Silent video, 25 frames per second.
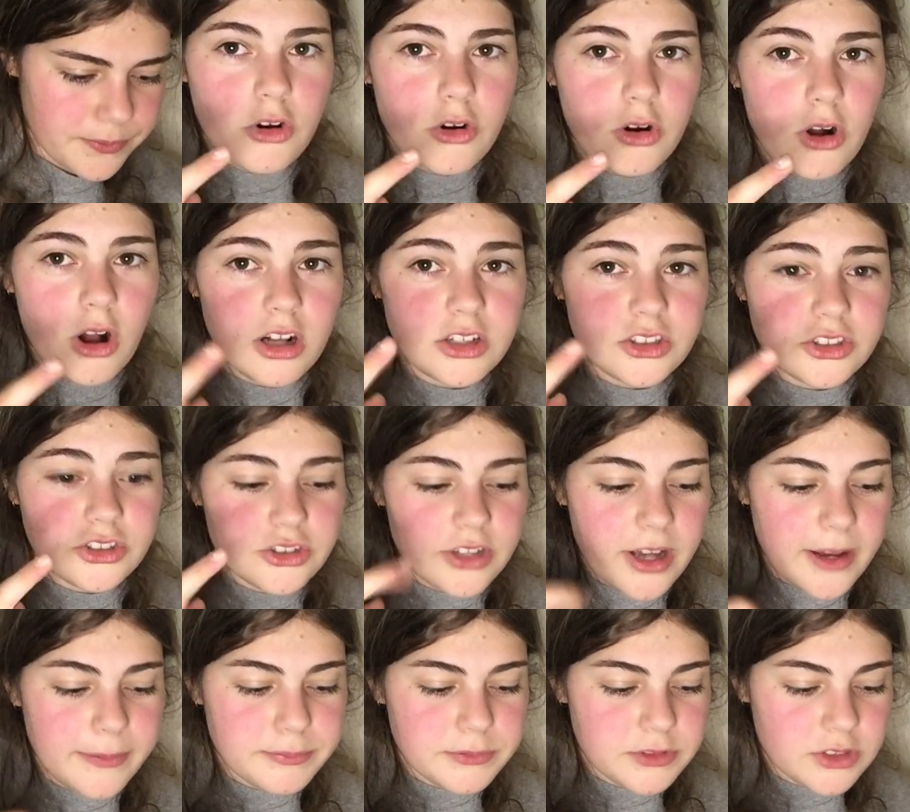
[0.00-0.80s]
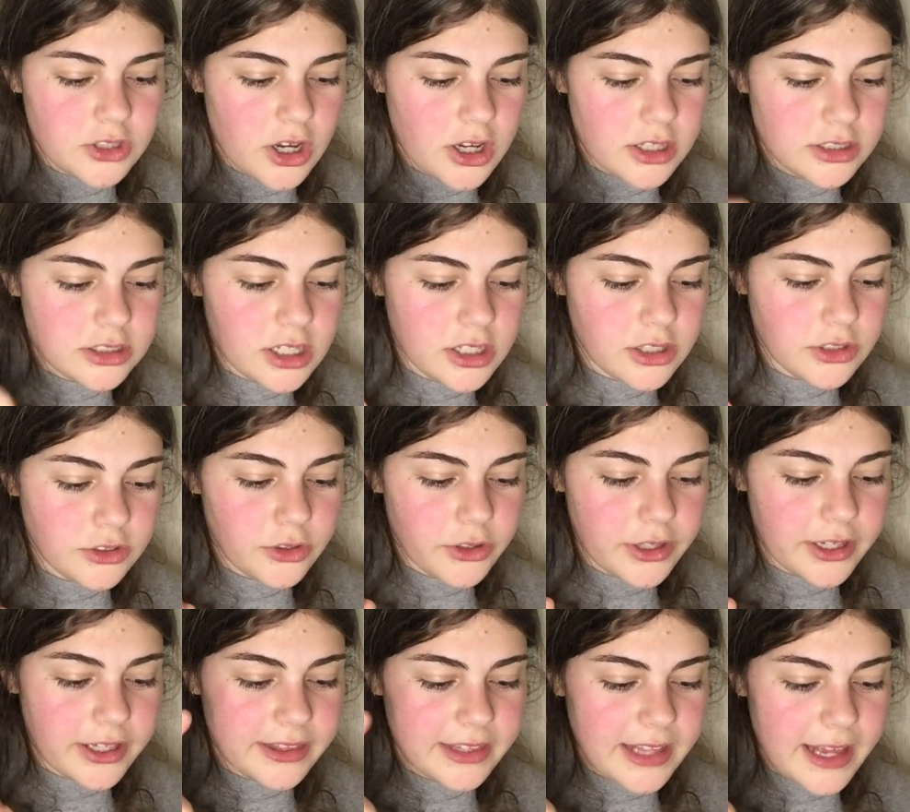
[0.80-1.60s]
Croc strapped on,
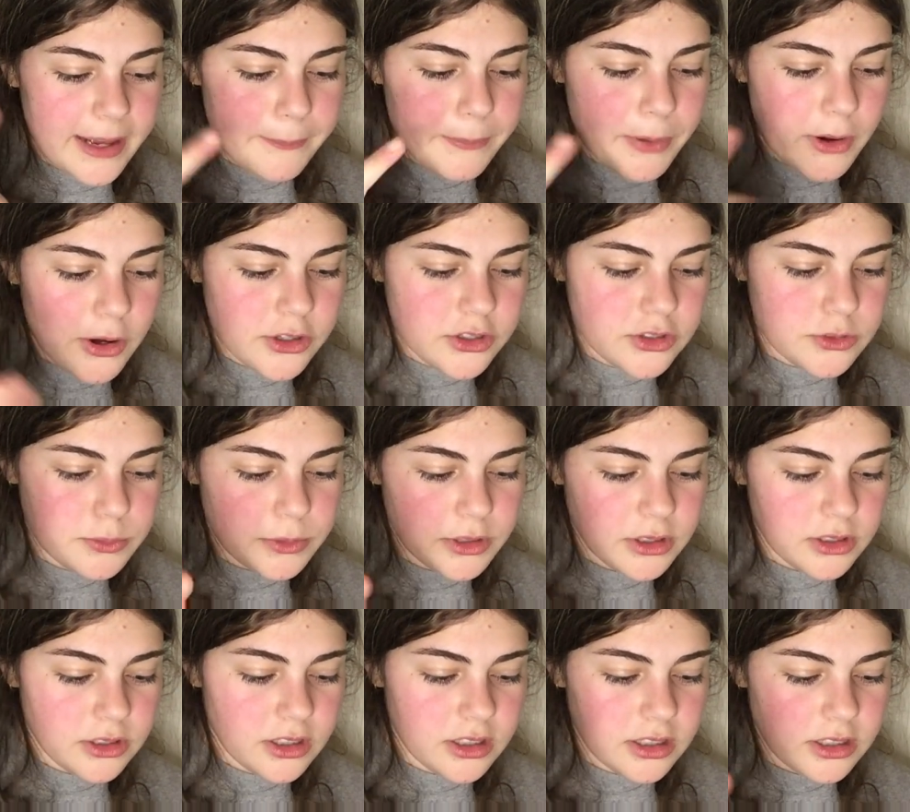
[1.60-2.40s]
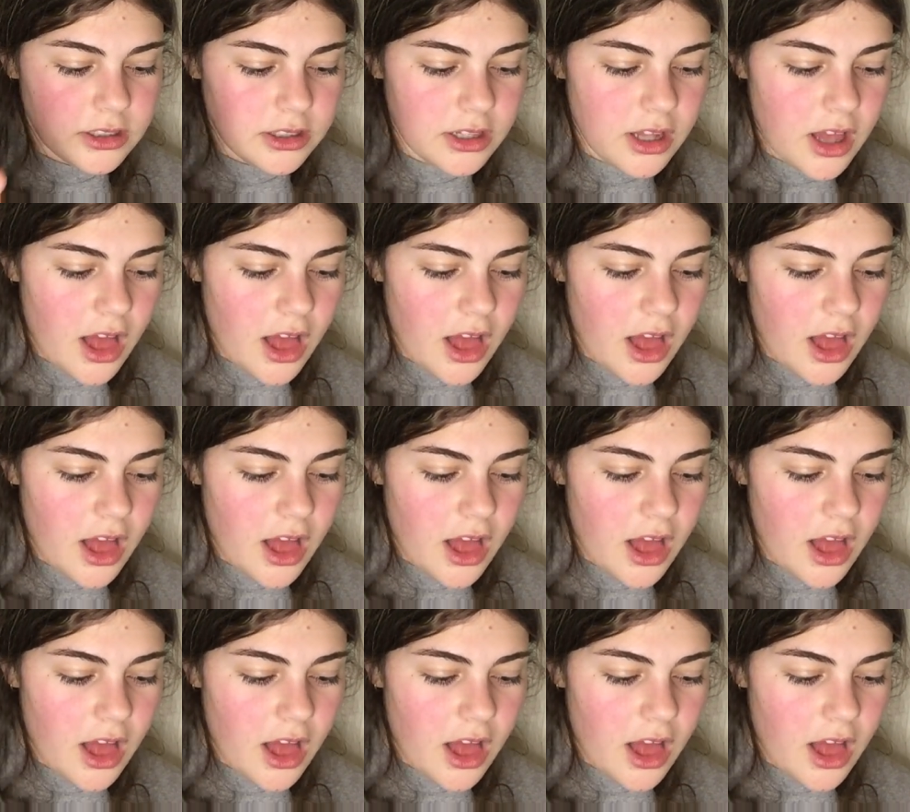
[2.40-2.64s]
looking like Post Malone.